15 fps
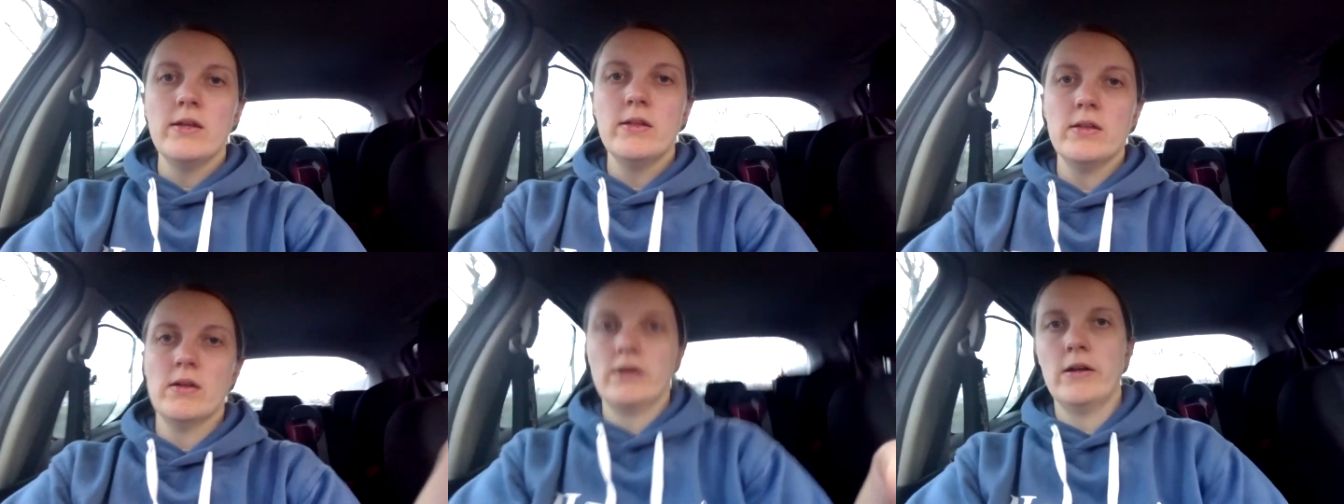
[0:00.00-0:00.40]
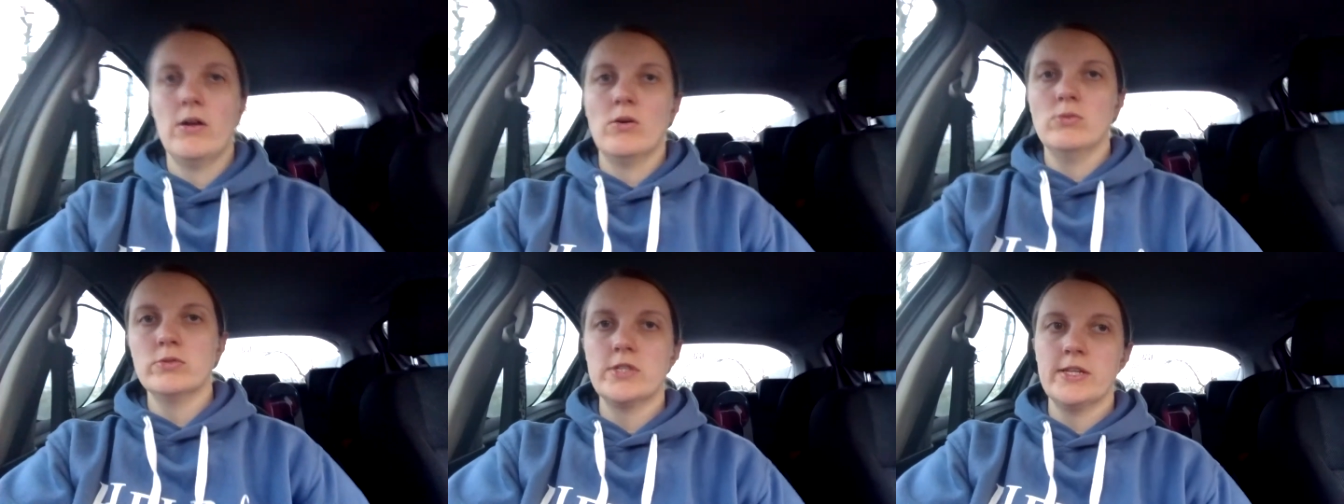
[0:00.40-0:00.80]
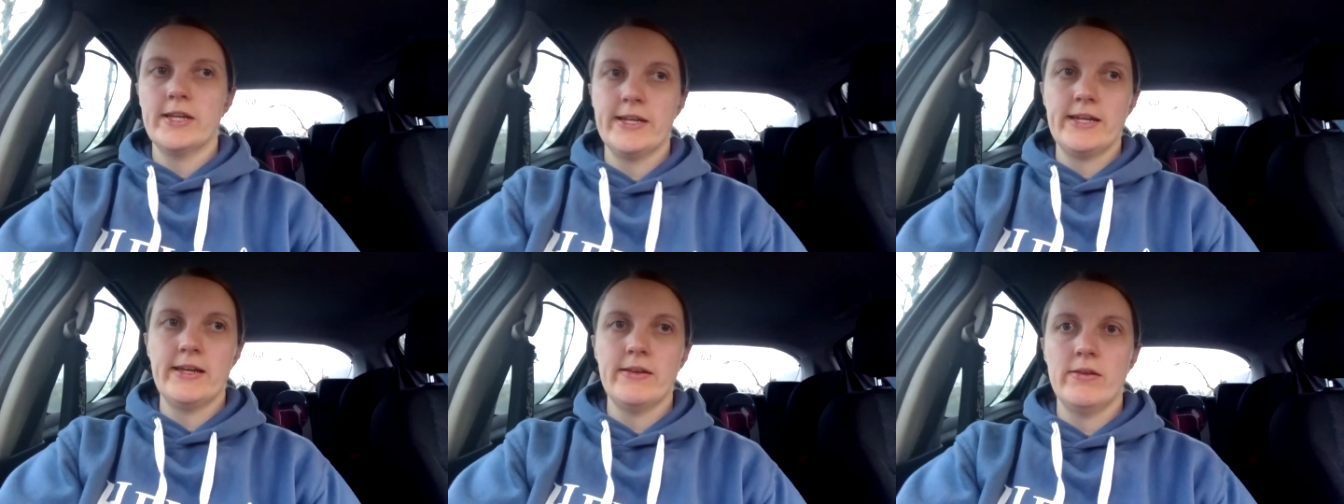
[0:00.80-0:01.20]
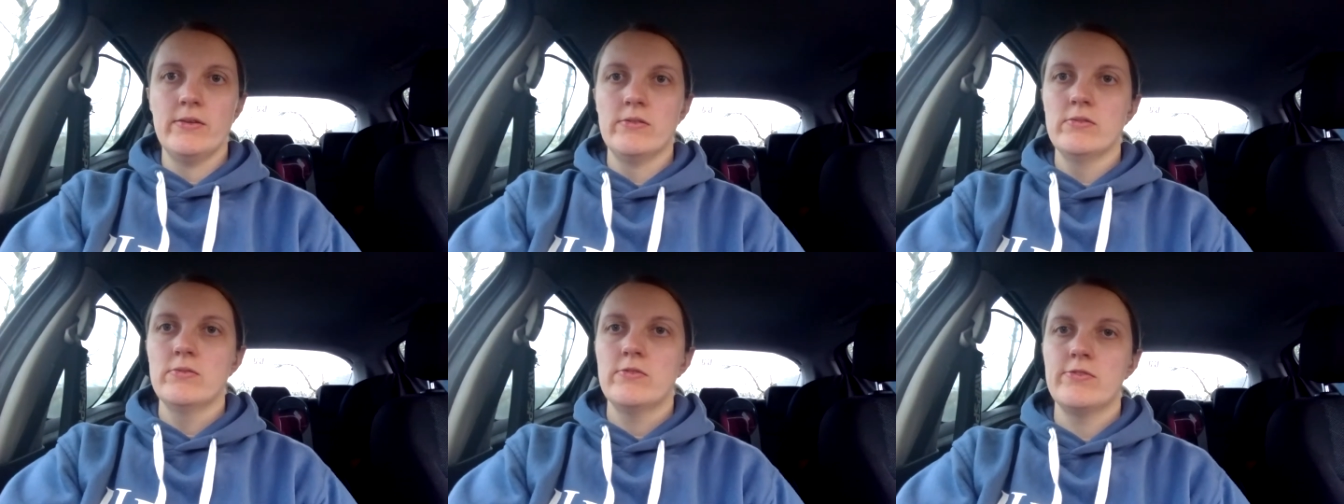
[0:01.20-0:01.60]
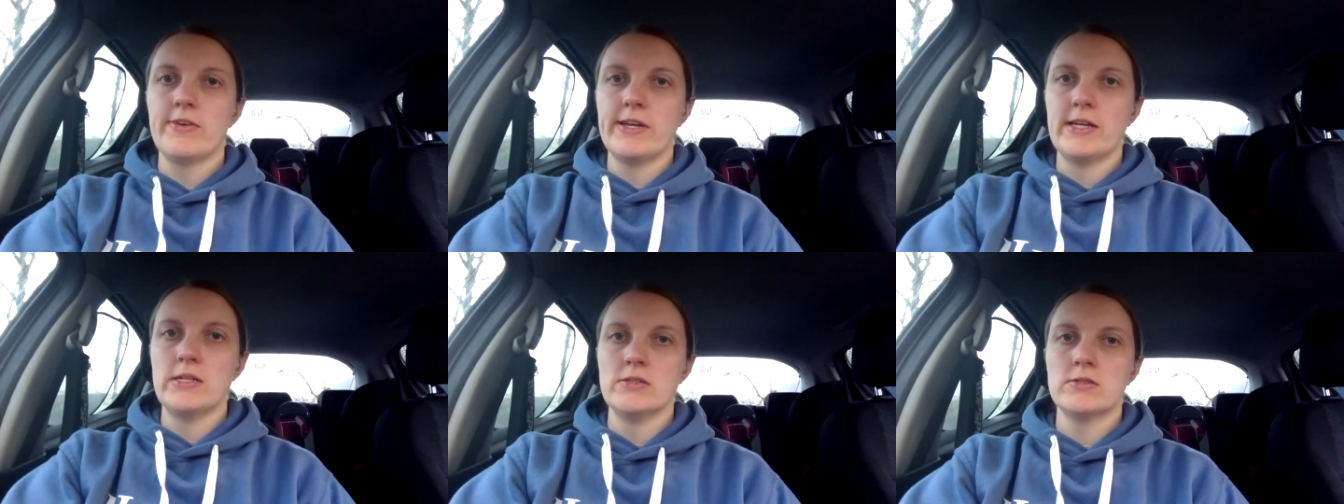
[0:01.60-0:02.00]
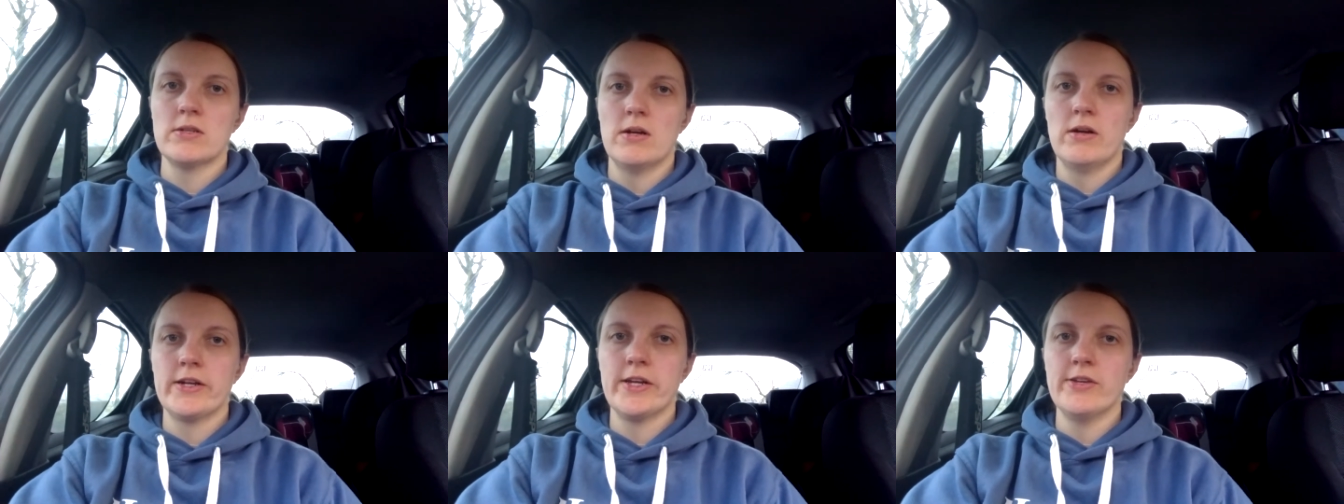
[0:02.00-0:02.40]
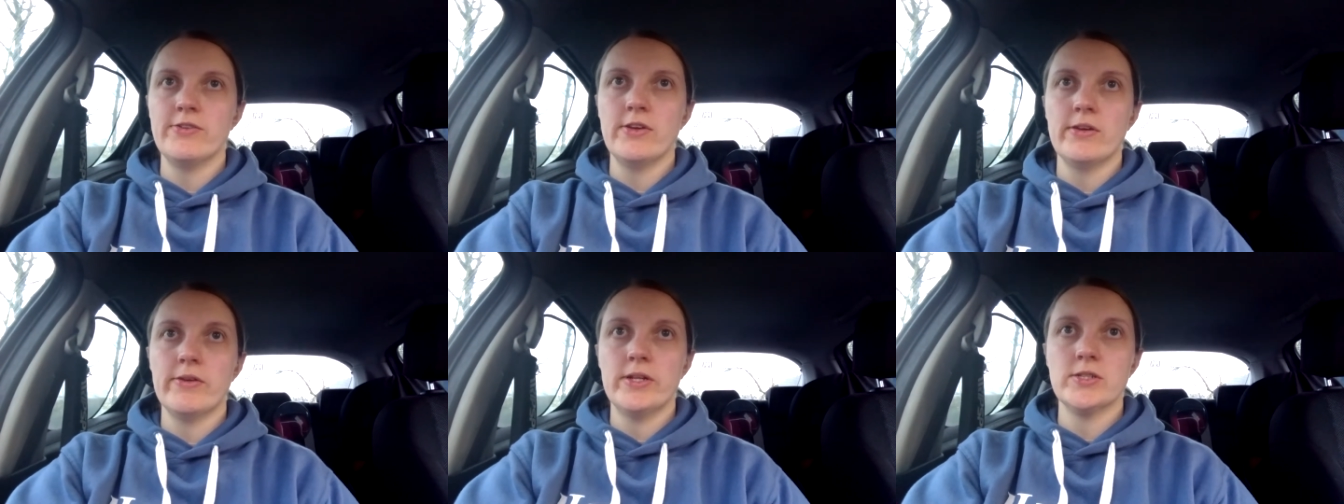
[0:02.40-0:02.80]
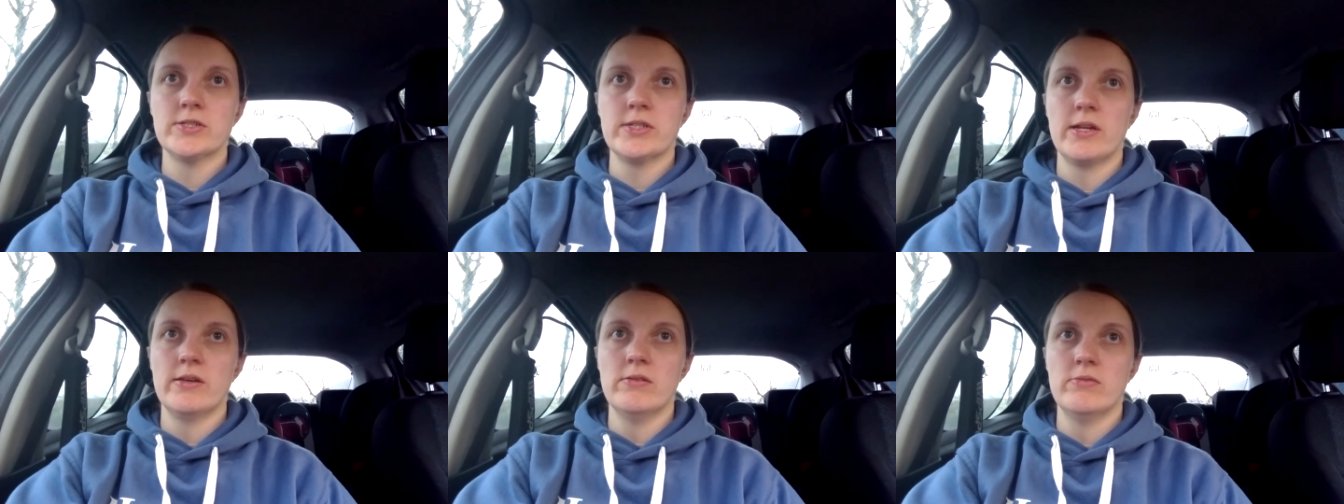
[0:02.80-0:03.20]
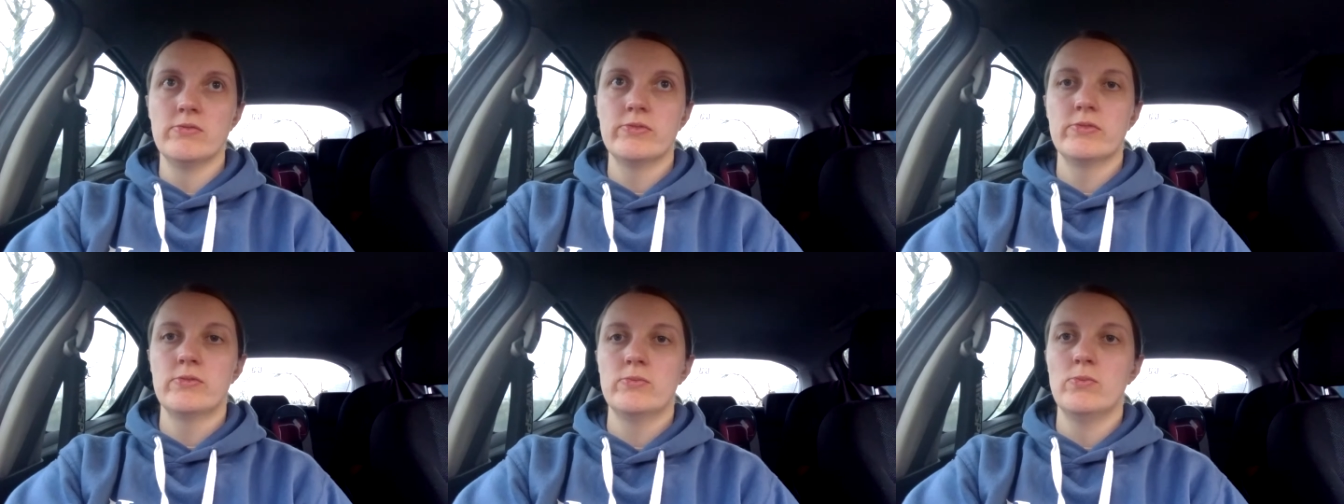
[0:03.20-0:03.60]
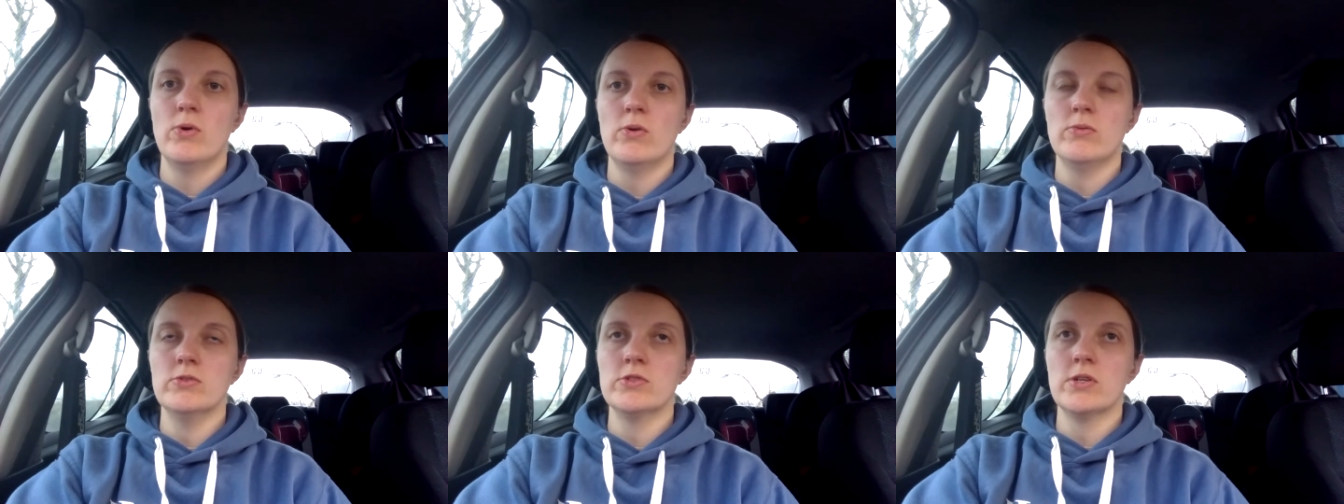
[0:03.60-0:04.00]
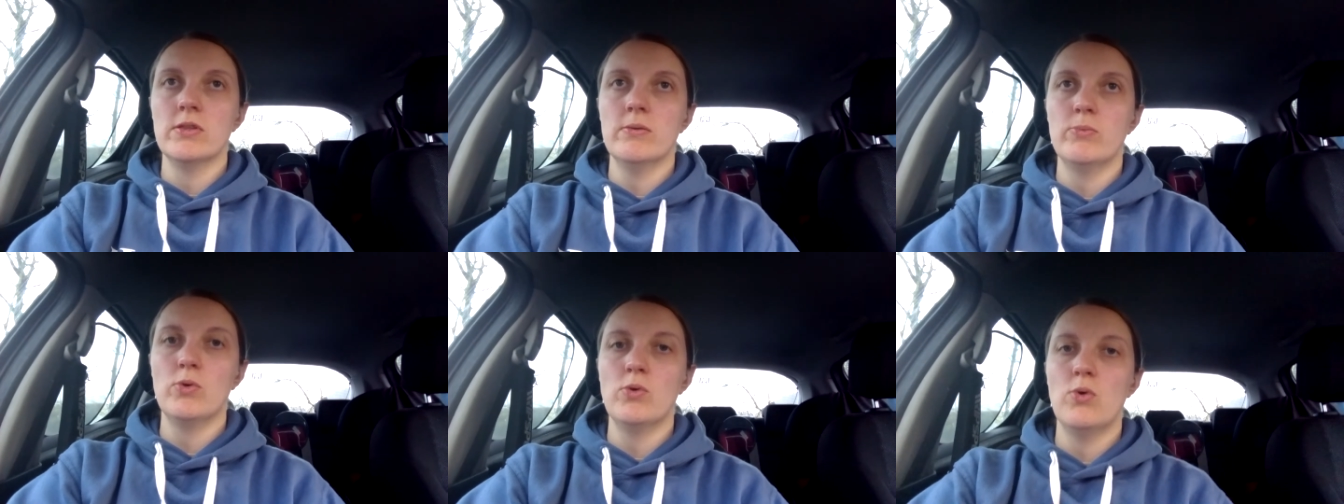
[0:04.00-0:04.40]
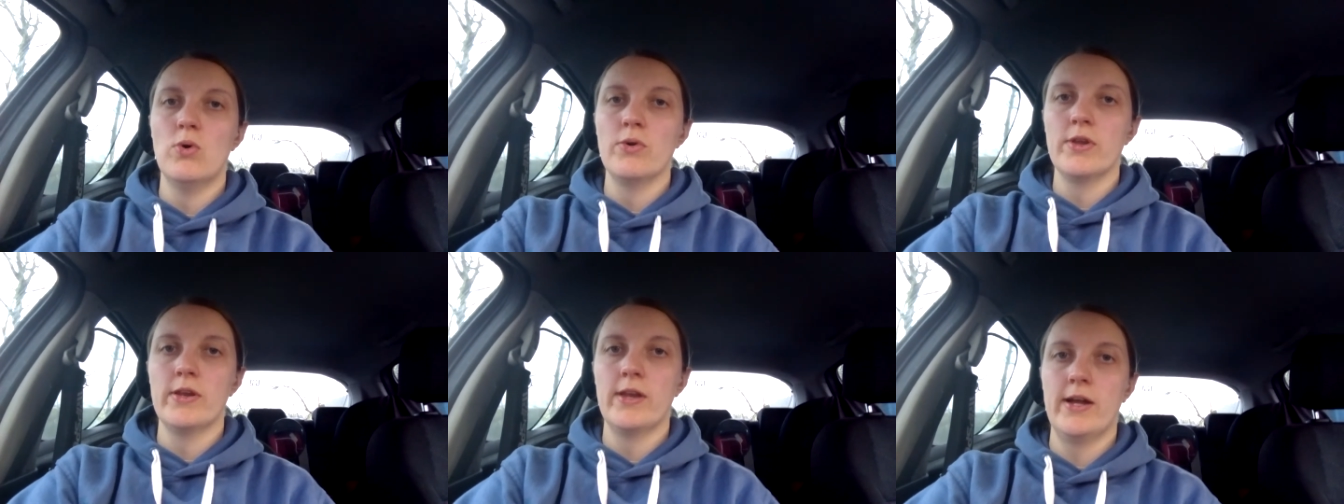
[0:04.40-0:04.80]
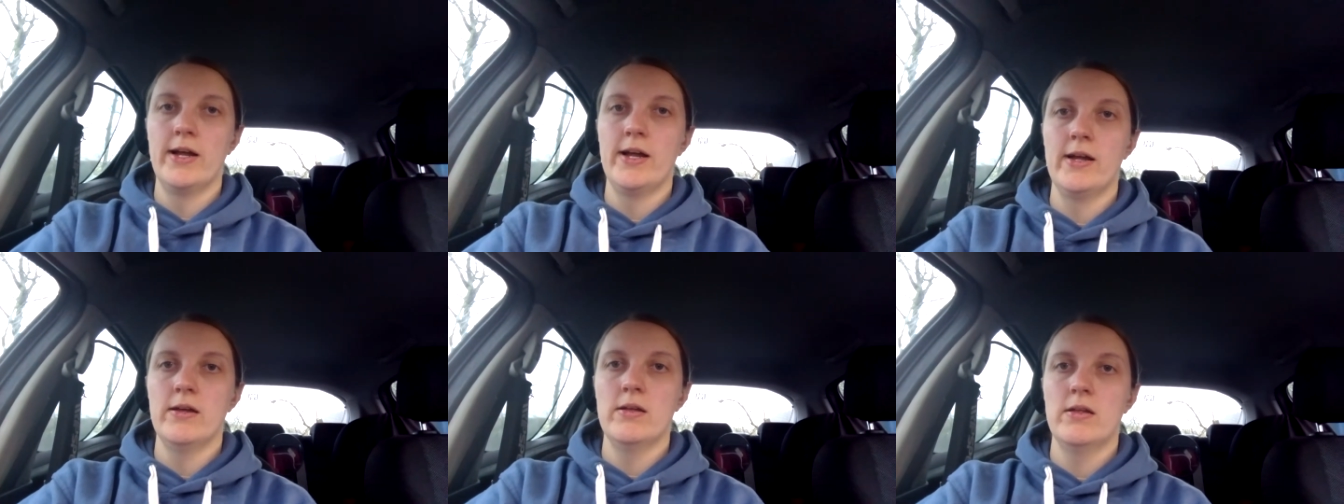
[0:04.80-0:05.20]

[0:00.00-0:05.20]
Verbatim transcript: Like alternating things that I could do instead of what was on the board and that.